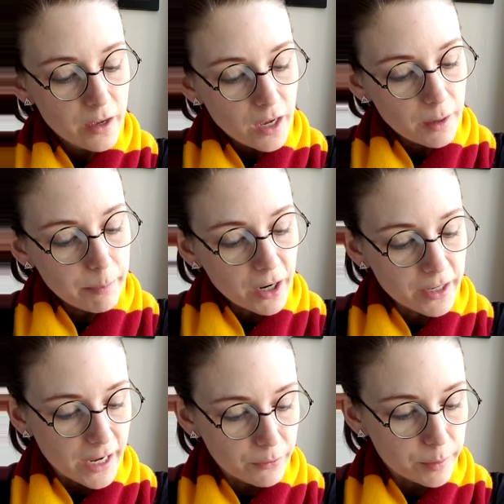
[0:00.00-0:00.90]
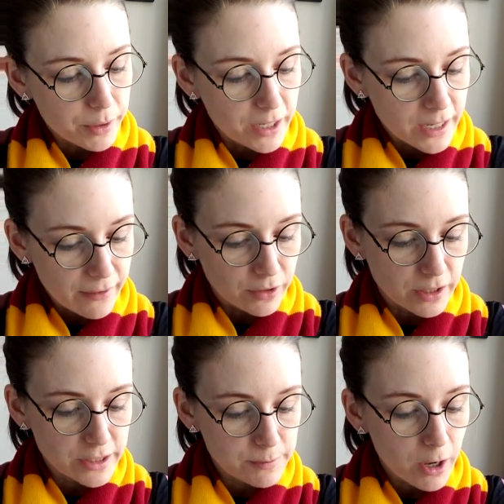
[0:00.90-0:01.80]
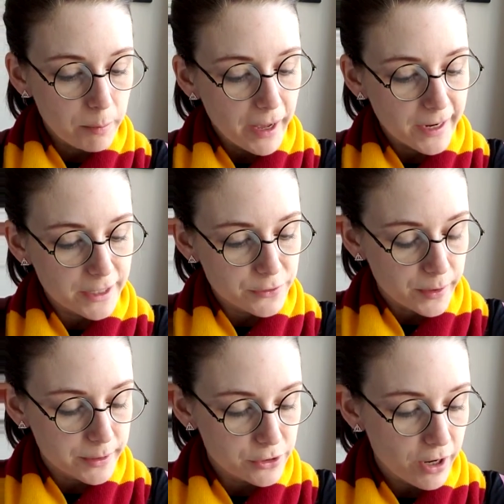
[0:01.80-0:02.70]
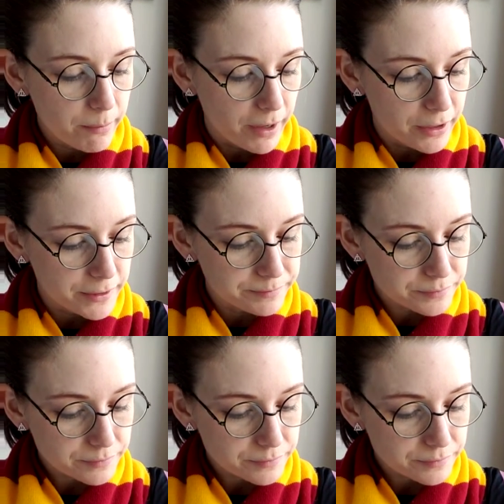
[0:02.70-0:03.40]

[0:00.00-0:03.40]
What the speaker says: A barn owl brought Neville a small package from his grandmother.